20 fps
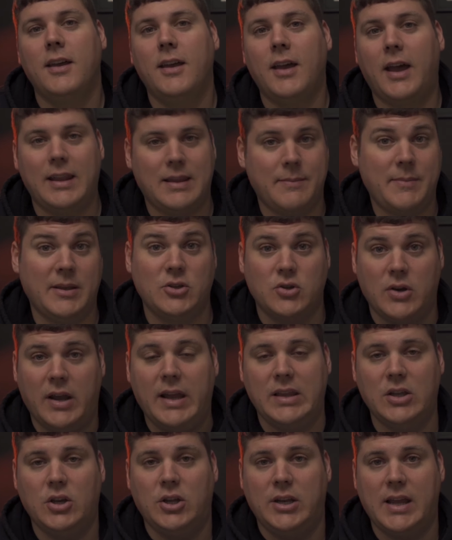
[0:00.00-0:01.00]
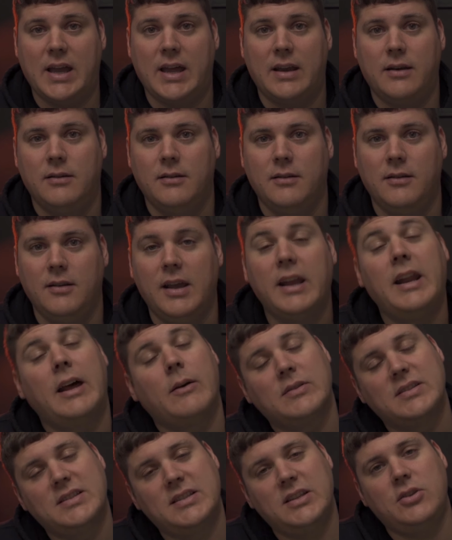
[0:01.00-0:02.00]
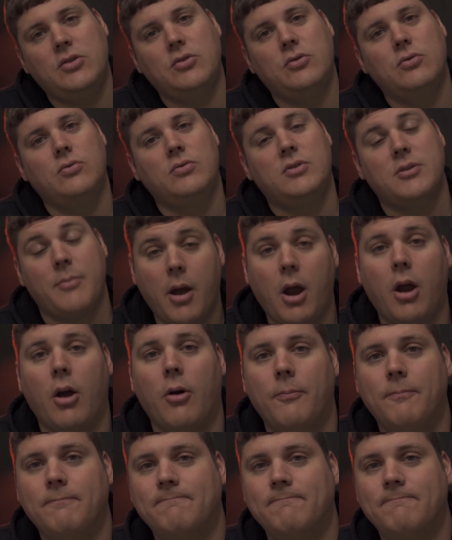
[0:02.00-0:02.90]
I had to make sure I had the hoodie on. And I will see you tomorrow.